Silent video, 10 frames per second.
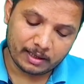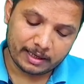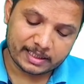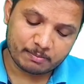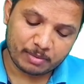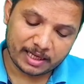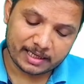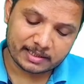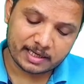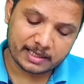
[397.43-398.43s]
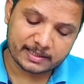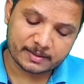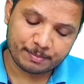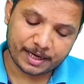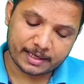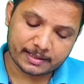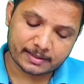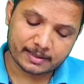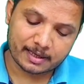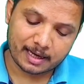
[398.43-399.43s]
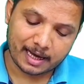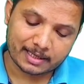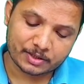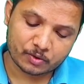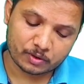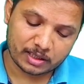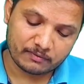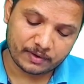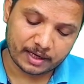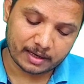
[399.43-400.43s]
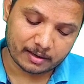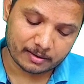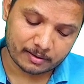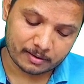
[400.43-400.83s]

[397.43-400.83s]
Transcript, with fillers: is placed in space as shown in figure.